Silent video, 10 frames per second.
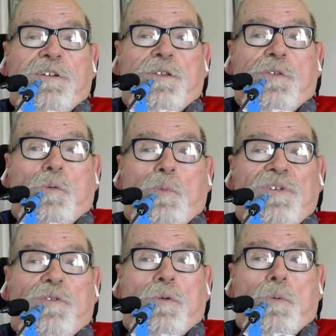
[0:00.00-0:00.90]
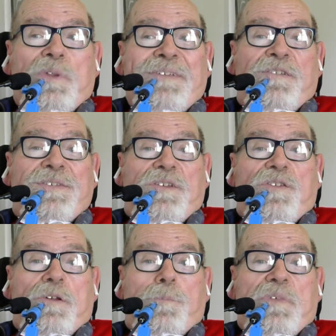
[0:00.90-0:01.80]
And so we're told
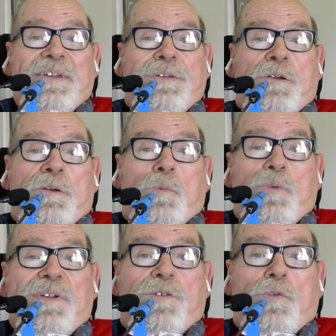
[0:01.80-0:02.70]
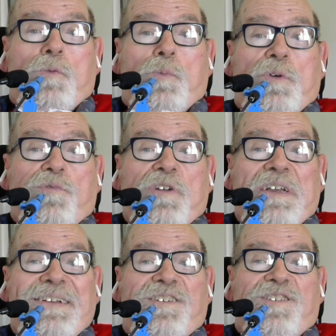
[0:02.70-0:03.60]
that someday we too will
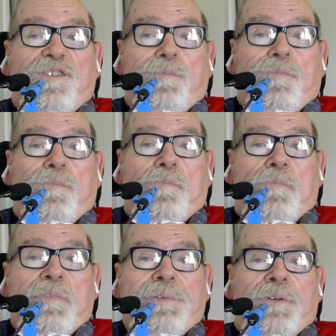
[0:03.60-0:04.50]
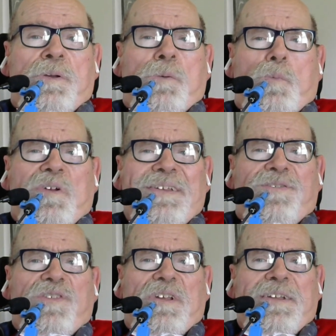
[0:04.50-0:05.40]
rise. What
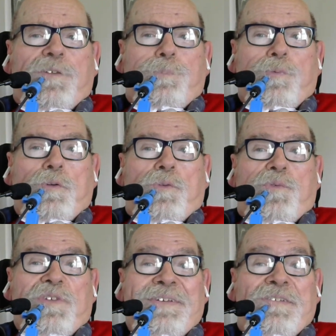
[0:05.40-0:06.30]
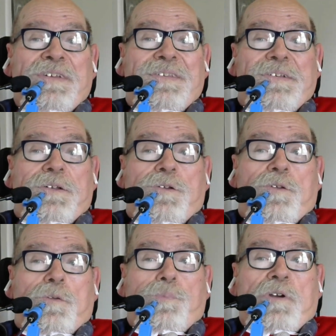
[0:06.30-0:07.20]
if science proved that
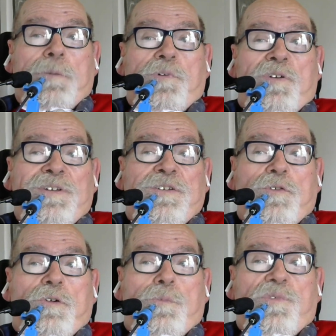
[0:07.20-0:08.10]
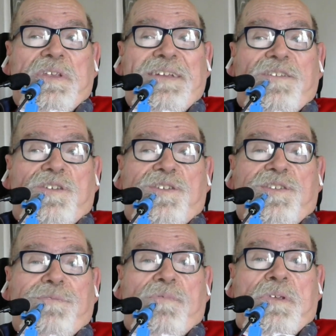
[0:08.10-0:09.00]
under the proper
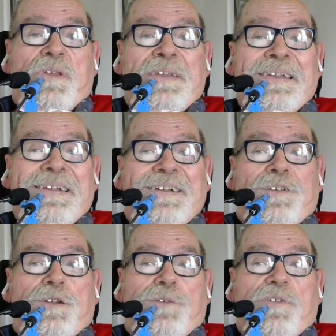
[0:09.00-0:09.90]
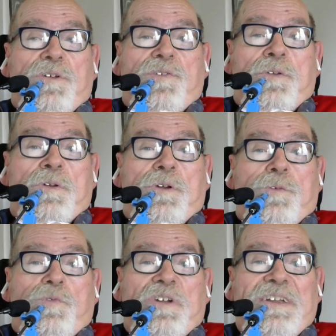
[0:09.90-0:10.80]
circumstances, any of us
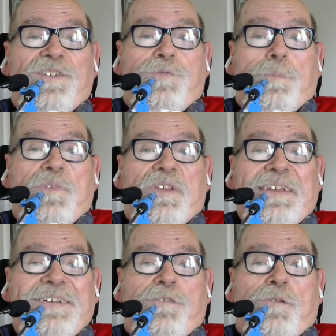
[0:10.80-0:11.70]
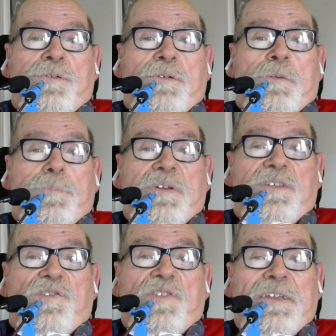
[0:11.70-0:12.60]
could rise from the dead by
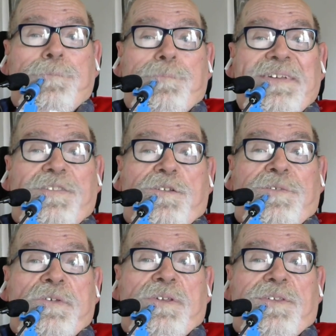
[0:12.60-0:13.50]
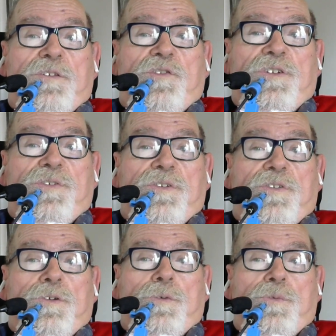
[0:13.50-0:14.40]
the same method that
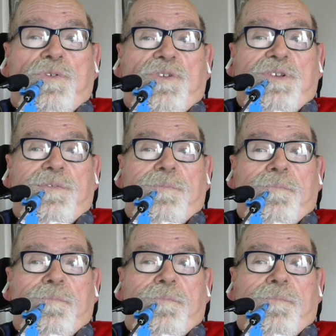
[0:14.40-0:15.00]
Jesus used?